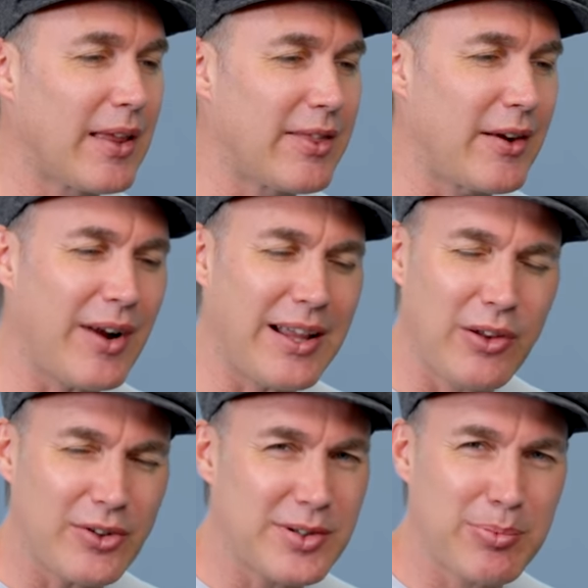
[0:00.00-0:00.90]
There are
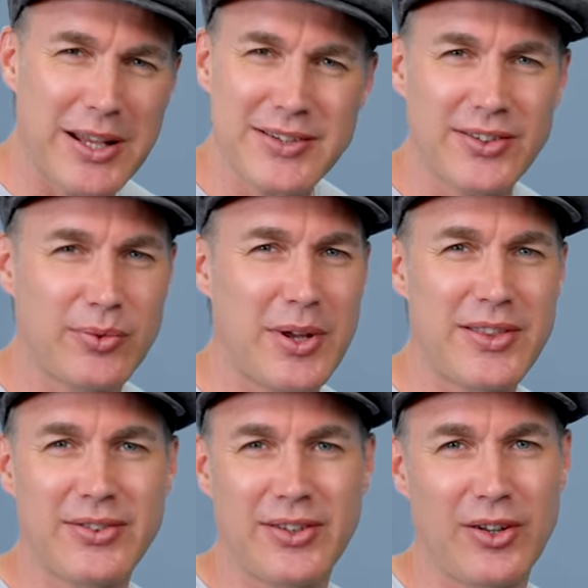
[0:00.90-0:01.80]
lots of places where
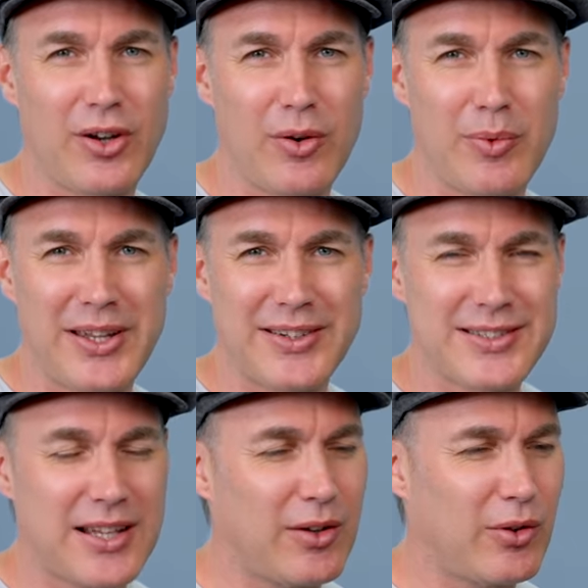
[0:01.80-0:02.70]
this can go. We can
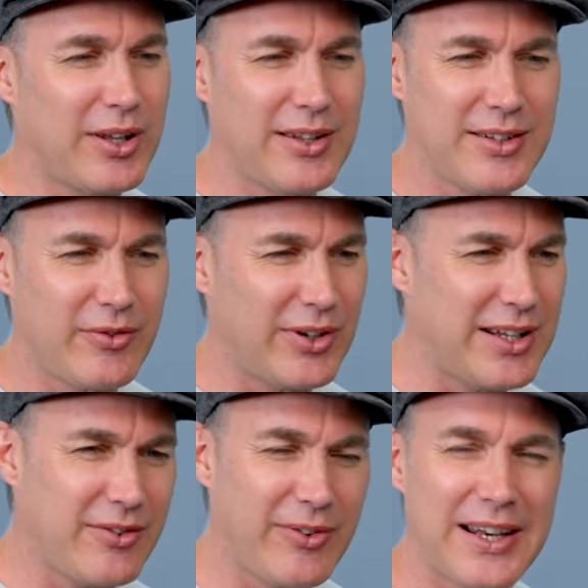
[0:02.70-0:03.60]
start looking at different
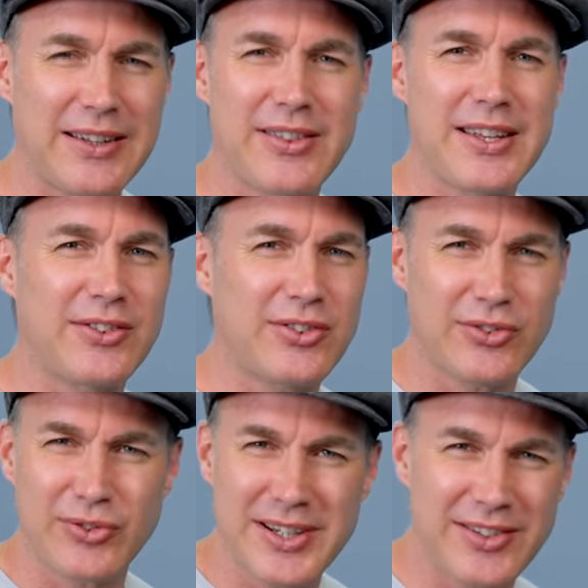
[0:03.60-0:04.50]
intervallic things,
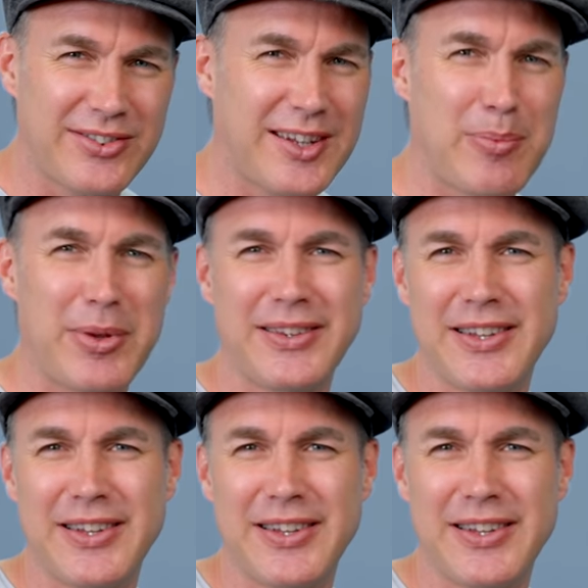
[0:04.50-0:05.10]
string skipping.